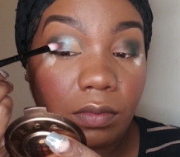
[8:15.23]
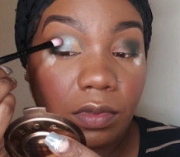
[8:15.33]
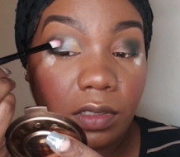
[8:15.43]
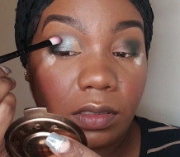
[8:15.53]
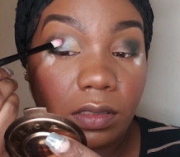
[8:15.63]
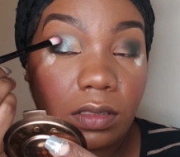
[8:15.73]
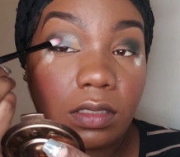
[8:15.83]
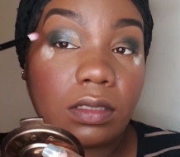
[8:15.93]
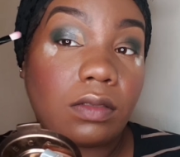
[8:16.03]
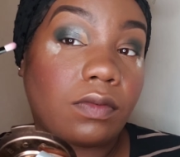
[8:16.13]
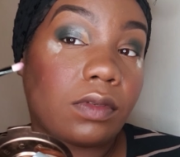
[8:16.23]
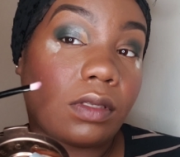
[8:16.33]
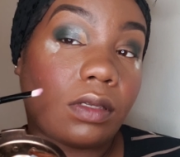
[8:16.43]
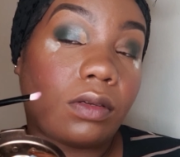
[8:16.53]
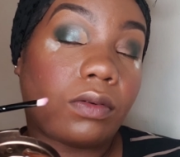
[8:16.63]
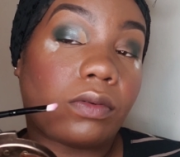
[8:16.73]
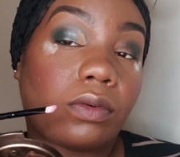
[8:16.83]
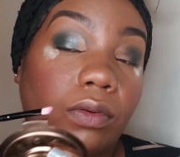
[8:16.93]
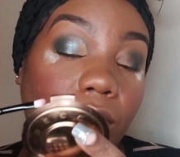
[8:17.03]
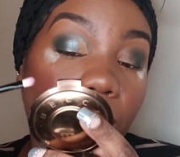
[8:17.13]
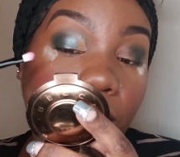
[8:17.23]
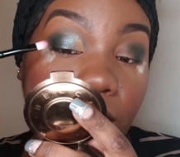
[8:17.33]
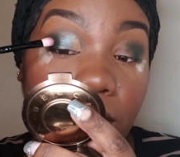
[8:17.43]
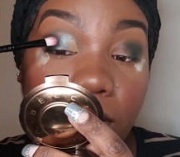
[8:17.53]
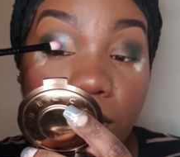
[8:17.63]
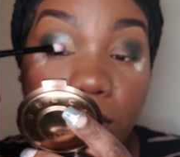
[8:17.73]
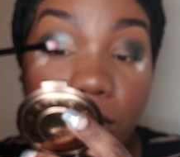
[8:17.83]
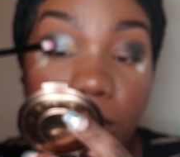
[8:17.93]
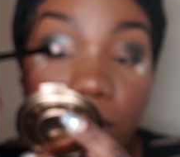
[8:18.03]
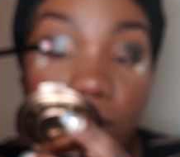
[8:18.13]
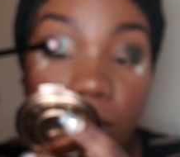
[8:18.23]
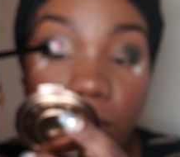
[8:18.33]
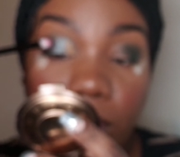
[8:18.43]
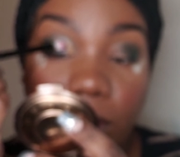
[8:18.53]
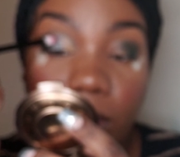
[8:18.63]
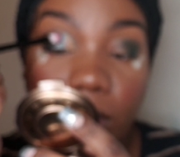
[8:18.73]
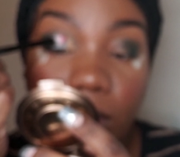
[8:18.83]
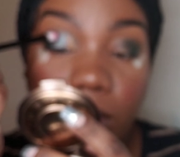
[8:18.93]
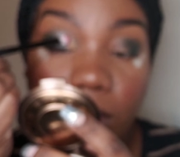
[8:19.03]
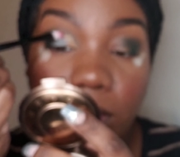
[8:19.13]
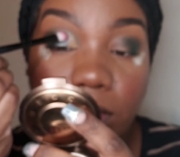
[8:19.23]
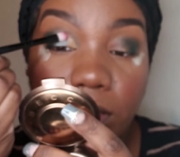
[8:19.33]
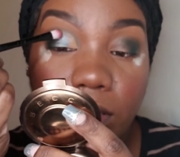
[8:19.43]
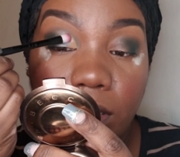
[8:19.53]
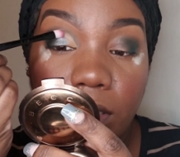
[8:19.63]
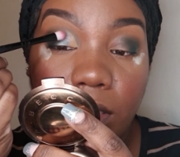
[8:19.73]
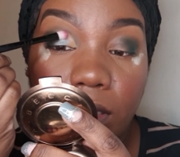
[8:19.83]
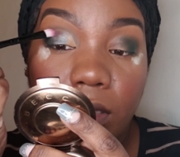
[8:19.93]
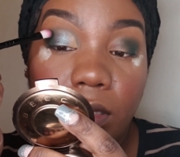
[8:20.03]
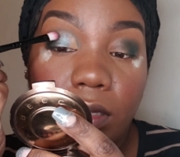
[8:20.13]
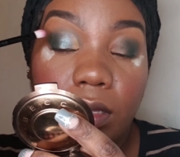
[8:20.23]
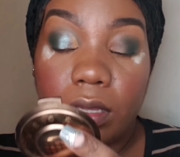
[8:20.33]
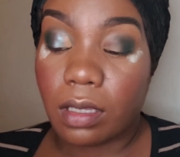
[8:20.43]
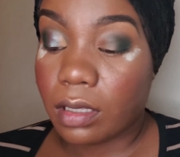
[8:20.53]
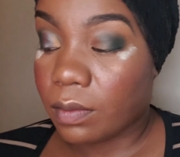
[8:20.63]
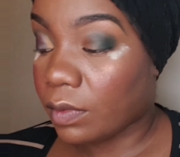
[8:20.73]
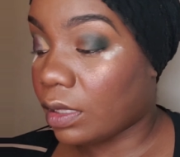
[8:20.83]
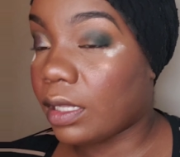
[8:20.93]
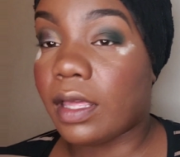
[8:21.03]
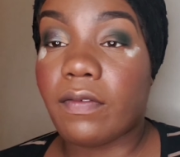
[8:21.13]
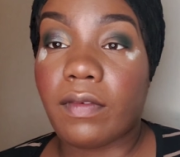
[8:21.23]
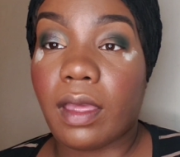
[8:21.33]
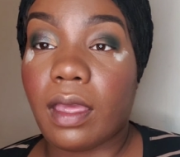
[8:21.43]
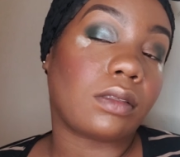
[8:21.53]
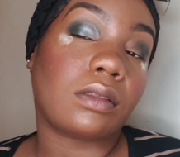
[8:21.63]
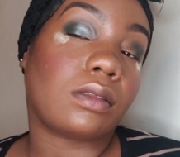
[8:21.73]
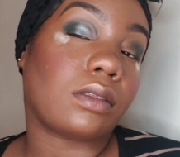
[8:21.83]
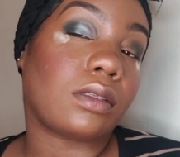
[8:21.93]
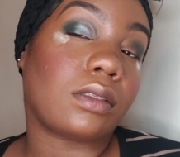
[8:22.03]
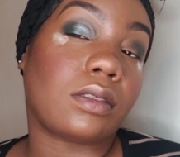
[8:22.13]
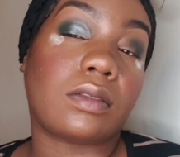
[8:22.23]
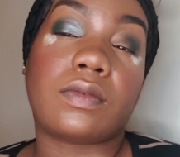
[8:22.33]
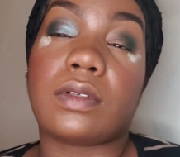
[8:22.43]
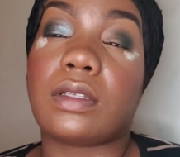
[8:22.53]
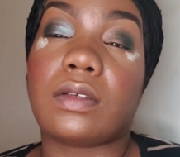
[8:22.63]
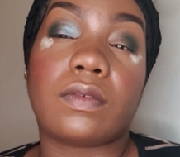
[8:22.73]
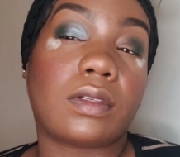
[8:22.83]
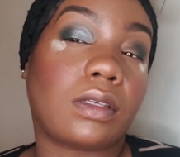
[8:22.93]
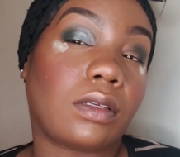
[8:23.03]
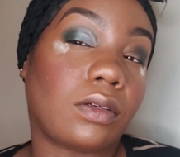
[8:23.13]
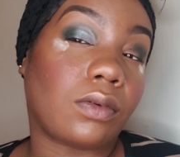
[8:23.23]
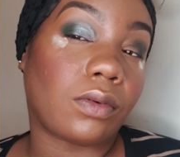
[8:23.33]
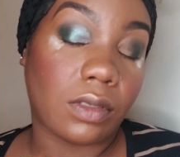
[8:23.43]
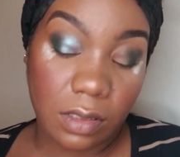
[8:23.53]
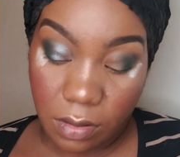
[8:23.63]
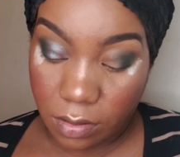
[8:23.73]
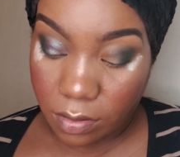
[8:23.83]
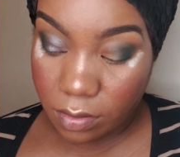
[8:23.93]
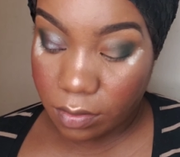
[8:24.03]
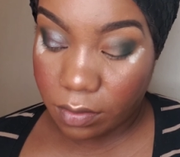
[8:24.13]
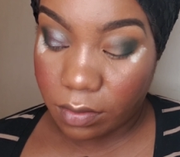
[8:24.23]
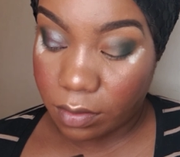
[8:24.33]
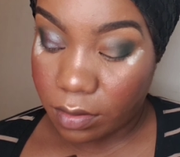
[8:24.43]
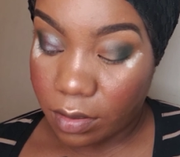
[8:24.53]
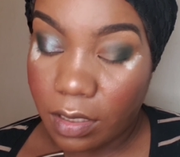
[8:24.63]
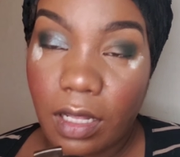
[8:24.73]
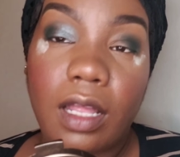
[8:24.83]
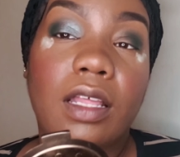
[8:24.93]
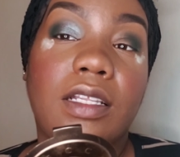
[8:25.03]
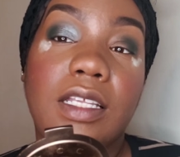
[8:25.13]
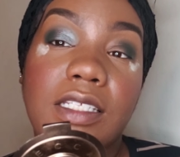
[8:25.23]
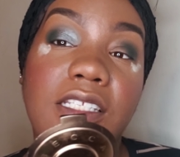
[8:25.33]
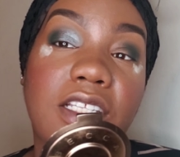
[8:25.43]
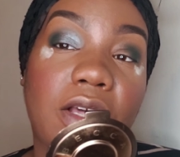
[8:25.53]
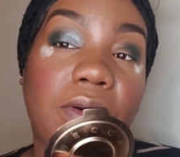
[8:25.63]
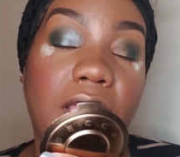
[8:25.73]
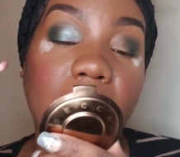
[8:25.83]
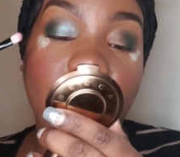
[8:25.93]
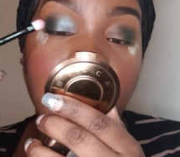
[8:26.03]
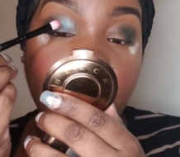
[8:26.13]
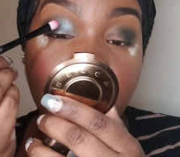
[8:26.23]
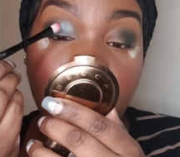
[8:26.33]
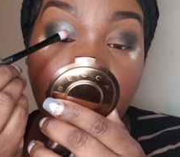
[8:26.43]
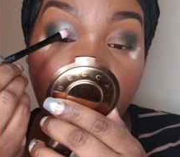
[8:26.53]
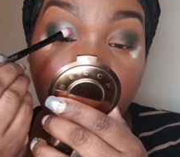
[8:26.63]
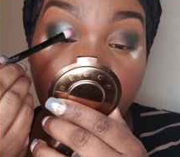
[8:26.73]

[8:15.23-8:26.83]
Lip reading: But this is really gorgeous. Oh my goodness. I am living. This is really, really gorgeous. This is low-key gorgeous.